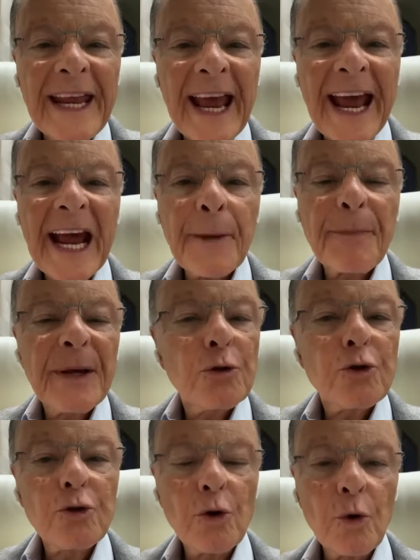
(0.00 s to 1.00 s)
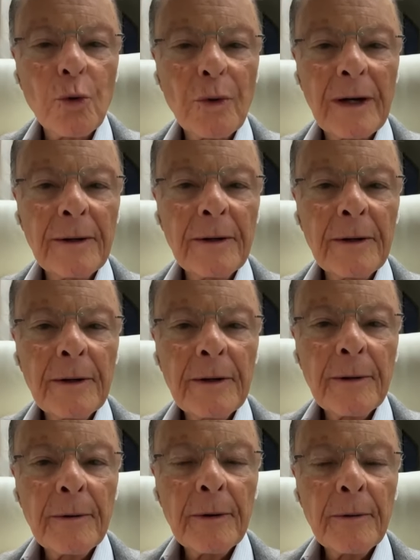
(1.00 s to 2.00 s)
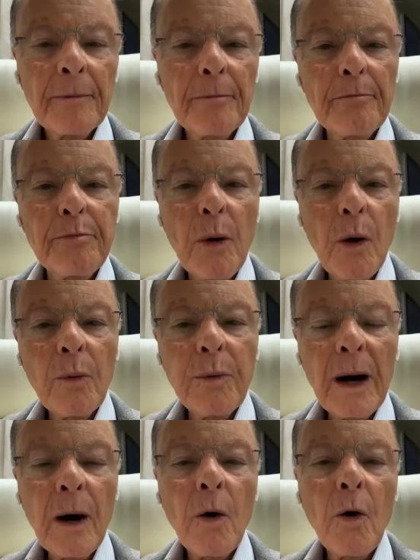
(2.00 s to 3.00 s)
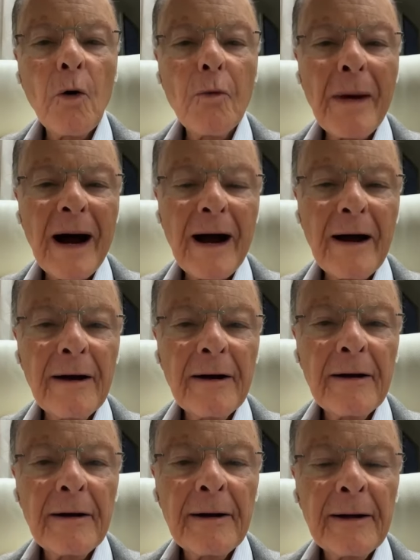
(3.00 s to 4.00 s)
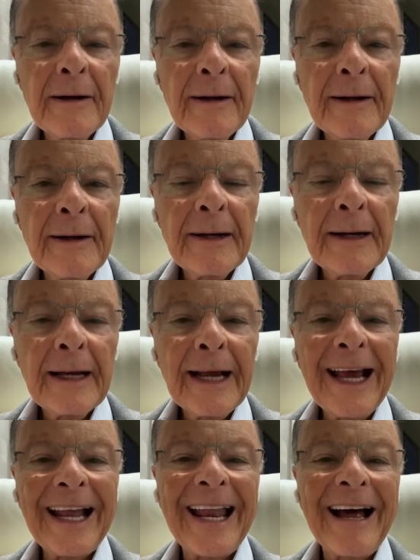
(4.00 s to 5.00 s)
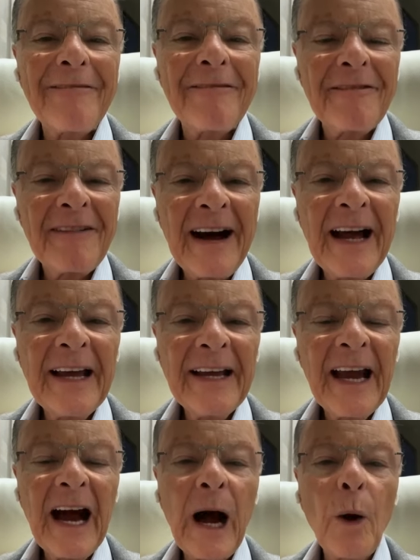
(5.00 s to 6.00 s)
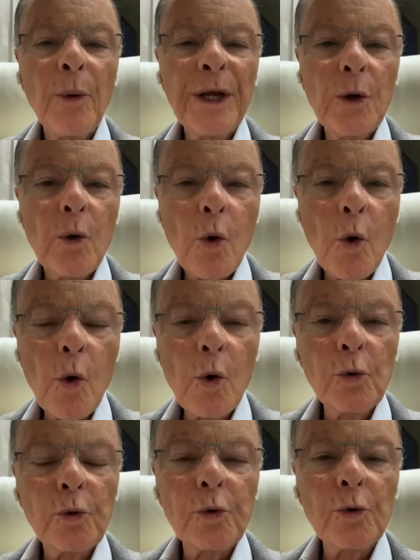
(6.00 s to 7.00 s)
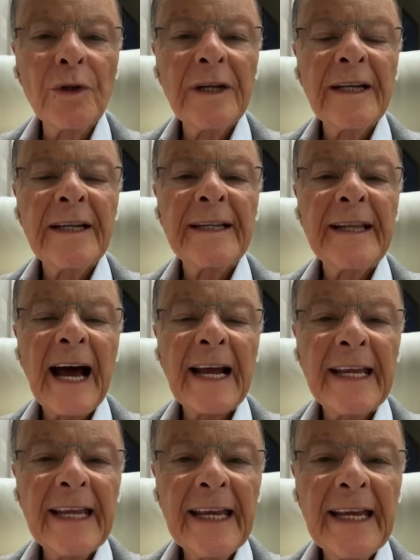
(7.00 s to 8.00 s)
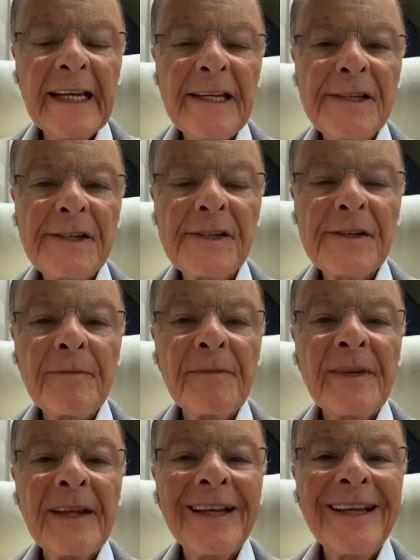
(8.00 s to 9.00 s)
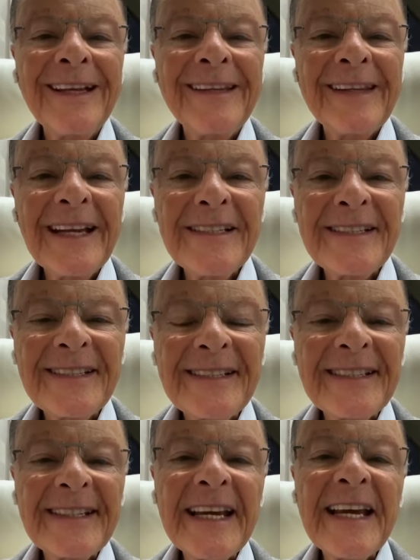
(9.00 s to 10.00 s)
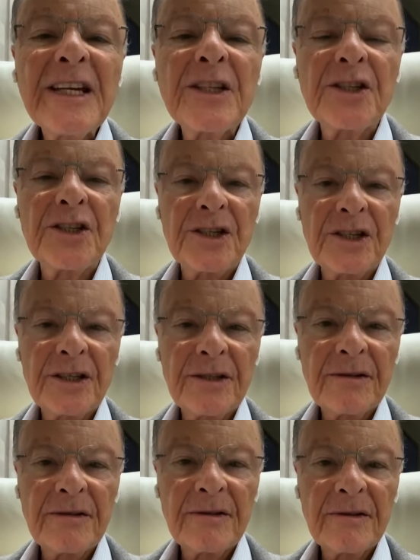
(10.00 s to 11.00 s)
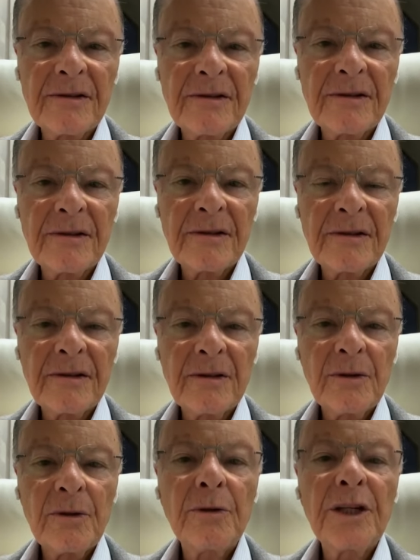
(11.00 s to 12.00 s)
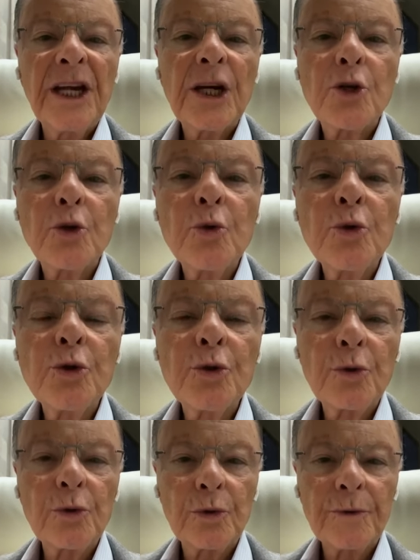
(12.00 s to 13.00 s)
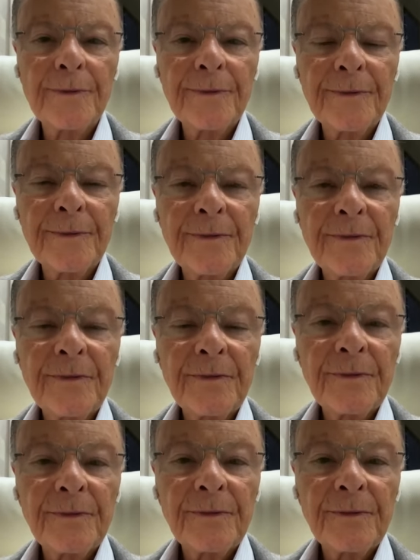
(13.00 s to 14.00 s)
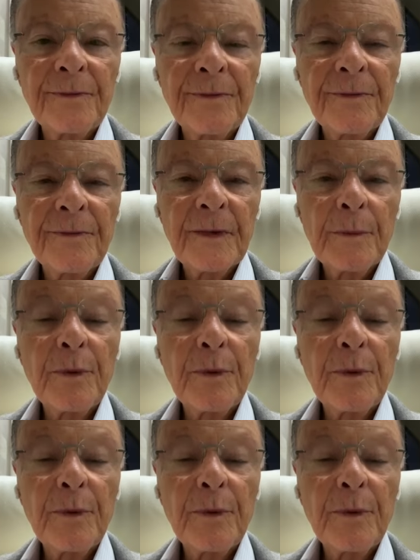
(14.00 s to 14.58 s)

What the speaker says: any person's need, whether good or evil. The Word of God goes to those who are thirsty for what is righteous.